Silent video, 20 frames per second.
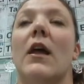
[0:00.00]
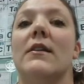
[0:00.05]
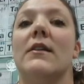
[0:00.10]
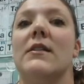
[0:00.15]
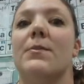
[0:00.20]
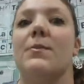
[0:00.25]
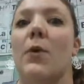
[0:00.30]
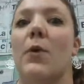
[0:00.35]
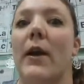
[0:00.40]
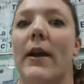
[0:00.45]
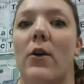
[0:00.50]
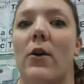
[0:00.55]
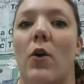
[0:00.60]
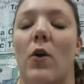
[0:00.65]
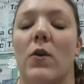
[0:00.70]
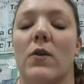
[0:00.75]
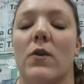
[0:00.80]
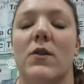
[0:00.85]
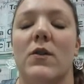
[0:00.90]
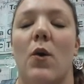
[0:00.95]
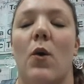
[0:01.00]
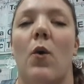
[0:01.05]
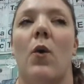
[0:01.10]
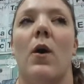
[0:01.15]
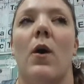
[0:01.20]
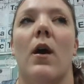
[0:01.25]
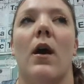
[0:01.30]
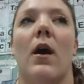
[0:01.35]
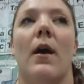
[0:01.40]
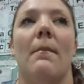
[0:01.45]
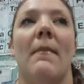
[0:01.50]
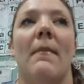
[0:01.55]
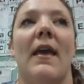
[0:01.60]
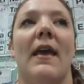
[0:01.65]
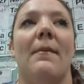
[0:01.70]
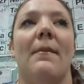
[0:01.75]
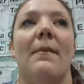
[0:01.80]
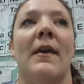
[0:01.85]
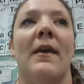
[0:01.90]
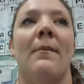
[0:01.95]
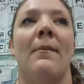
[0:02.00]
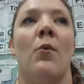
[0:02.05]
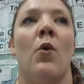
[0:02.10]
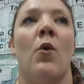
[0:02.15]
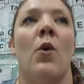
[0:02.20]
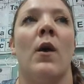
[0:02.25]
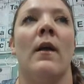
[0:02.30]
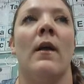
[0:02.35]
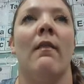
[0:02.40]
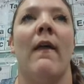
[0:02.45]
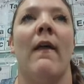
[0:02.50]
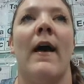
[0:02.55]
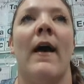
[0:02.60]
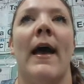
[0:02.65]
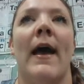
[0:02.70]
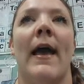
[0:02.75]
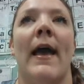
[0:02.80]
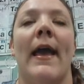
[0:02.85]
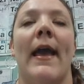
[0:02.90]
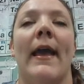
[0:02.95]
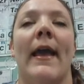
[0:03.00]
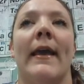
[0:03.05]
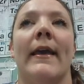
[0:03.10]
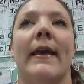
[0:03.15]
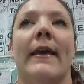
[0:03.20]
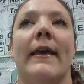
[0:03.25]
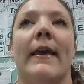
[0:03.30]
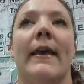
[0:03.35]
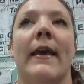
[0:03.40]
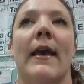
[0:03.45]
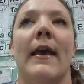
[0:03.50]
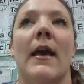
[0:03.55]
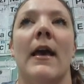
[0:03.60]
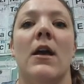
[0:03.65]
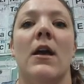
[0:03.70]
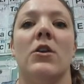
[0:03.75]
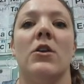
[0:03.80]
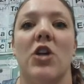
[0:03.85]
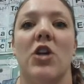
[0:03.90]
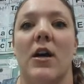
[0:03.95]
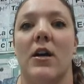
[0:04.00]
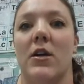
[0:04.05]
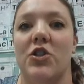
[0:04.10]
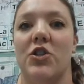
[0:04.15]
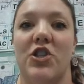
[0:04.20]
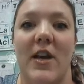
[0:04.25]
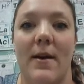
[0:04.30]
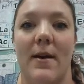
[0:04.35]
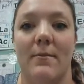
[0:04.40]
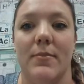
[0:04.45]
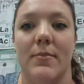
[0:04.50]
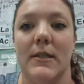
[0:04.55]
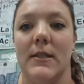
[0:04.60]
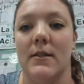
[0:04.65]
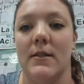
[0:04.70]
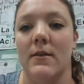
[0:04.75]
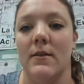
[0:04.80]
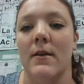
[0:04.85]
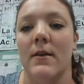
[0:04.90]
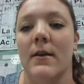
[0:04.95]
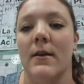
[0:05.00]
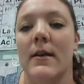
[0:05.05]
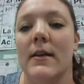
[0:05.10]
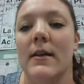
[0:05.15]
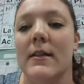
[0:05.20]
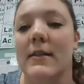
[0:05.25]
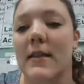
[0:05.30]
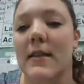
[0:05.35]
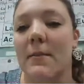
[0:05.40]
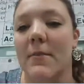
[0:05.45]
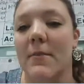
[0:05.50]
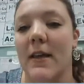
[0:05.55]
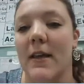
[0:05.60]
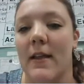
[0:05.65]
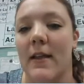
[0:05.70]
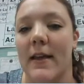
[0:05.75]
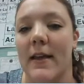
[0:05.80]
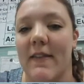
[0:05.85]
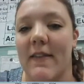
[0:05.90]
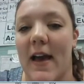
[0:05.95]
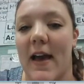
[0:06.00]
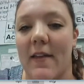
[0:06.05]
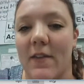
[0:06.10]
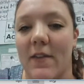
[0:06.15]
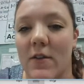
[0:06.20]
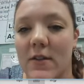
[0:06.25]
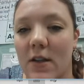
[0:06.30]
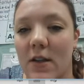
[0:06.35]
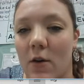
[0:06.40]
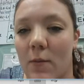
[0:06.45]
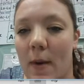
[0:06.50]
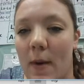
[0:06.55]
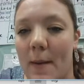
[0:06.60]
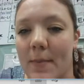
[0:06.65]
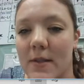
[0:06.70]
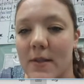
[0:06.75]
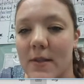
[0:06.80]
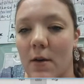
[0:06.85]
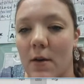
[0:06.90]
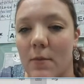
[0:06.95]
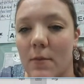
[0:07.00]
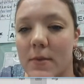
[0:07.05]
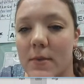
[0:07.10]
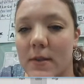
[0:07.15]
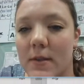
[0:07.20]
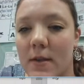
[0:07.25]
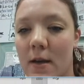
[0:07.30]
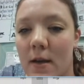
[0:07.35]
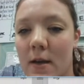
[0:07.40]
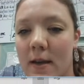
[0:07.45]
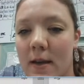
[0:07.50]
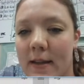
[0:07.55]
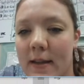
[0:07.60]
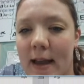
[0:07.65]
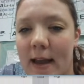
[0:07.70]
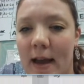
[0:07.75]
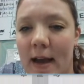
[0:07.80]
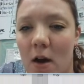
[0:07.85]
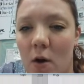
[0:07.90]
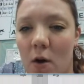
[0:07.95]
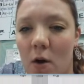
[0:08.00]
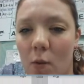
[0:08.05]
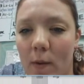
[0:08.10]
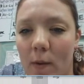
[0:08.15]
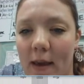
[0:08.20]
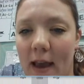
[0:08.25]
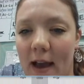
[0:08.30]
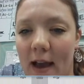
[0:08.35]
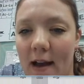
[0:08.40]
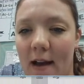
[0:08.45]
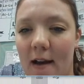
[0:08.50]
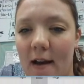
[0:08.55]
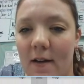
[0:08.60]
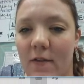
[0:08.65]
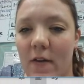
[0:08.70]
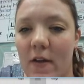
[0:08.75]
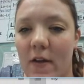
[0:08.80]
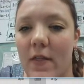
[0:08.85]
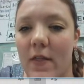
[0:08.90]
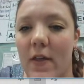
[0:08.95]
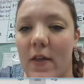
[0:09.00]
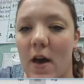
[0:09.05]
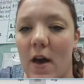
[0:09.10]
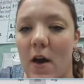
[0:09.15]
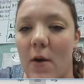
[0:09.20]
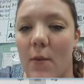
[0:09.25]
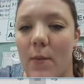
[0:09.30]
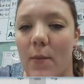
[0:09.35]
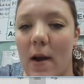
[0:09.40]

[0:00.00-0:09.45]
sprinkles, or maybe more like chocolate chips, something like that, those little ribosomes. Now we have the